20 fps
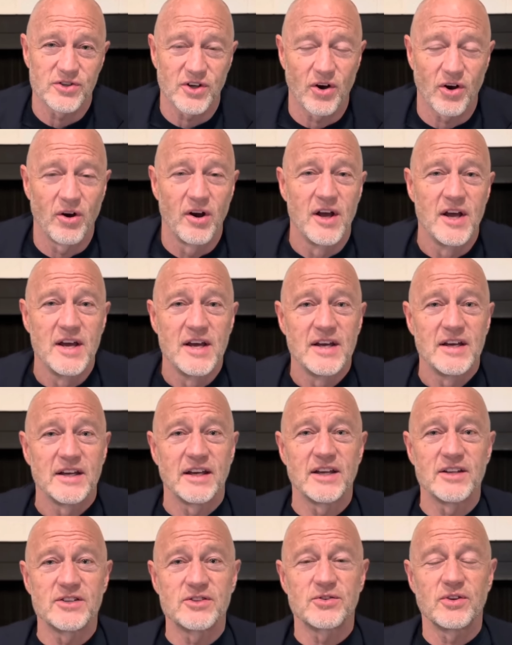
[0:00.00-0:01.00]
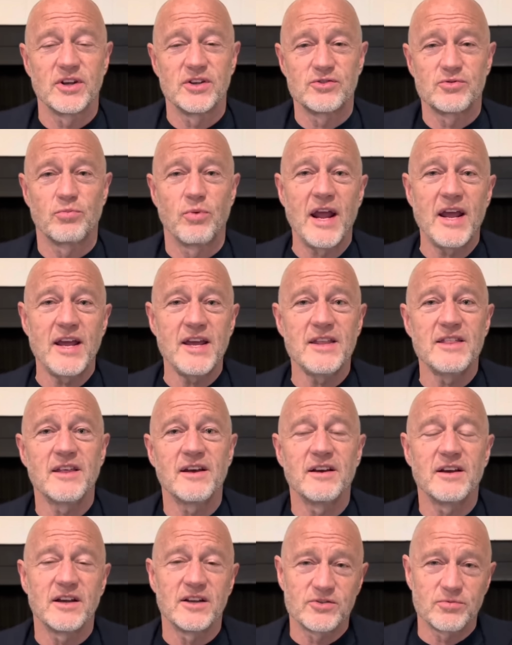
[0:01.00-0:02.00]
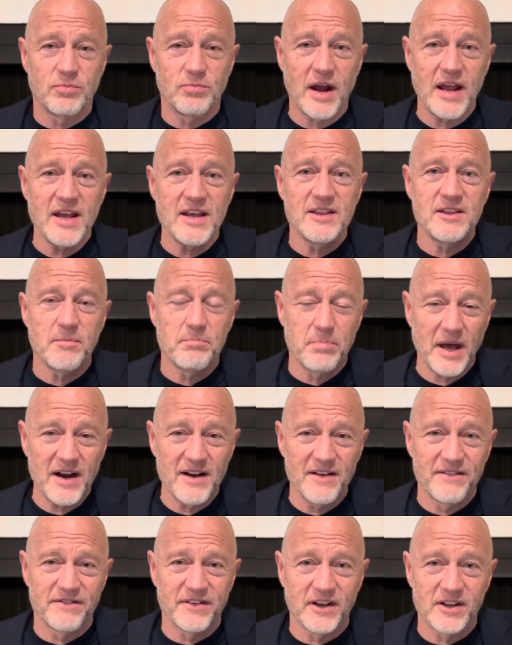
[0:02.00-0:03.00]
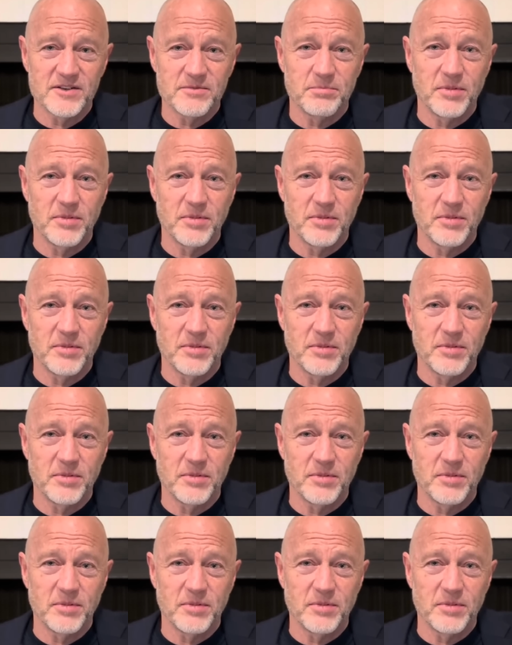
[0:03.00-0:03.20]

So it's, it's, weighing, the, it's weighing the benefits,